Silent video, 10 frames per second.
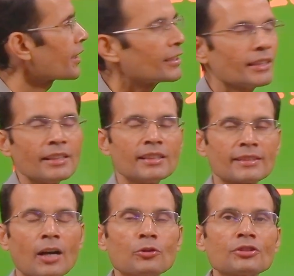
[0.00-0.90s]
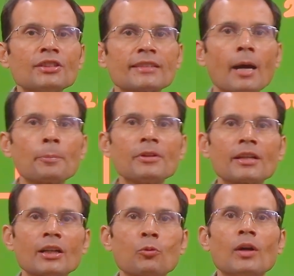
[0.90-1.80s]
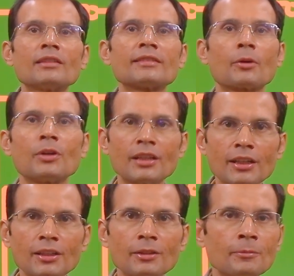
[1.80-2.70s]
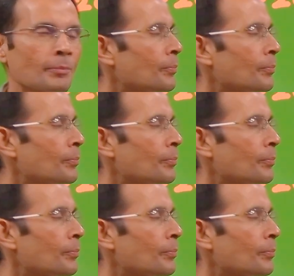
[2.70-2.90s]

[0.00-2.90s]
suddenly the sounds disappear at 170.